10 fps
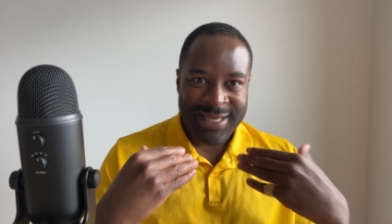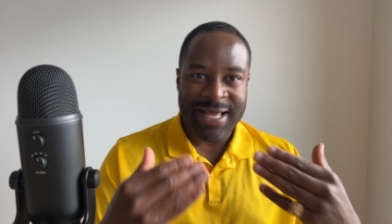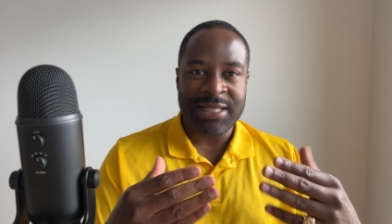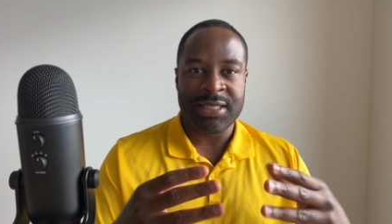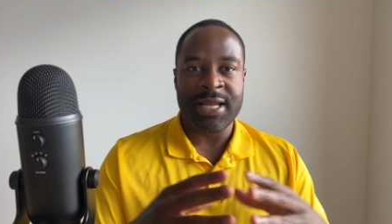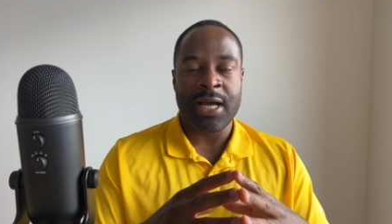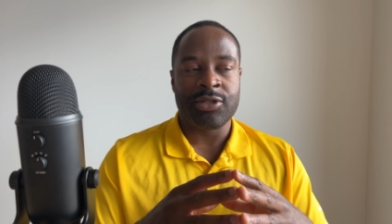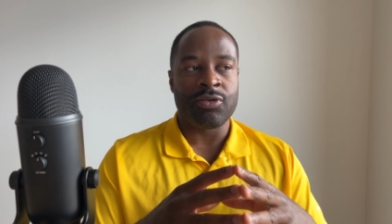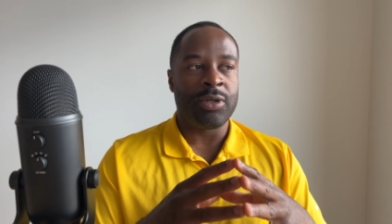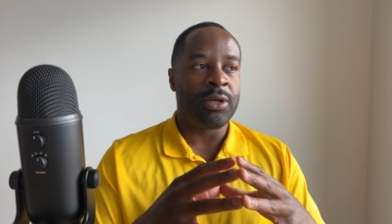That's
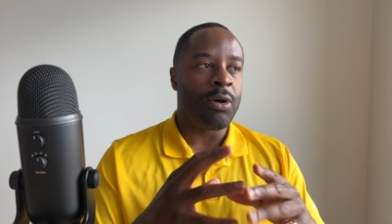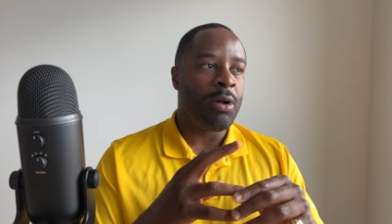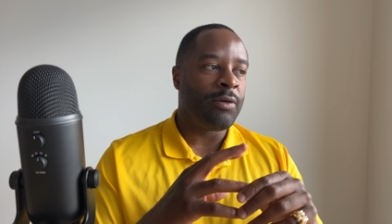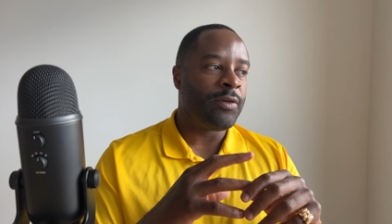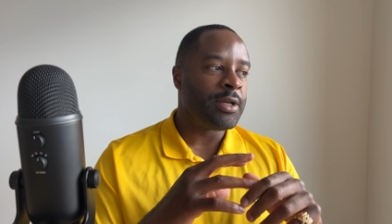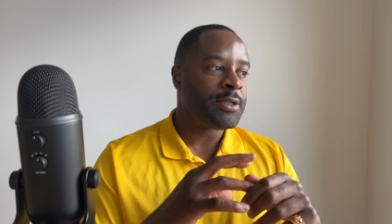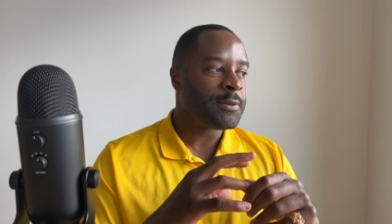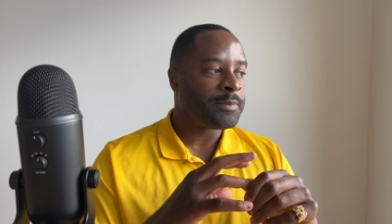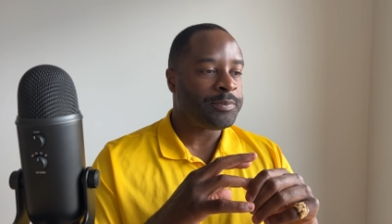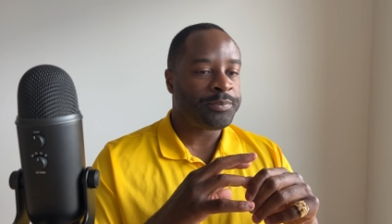natural in all of us.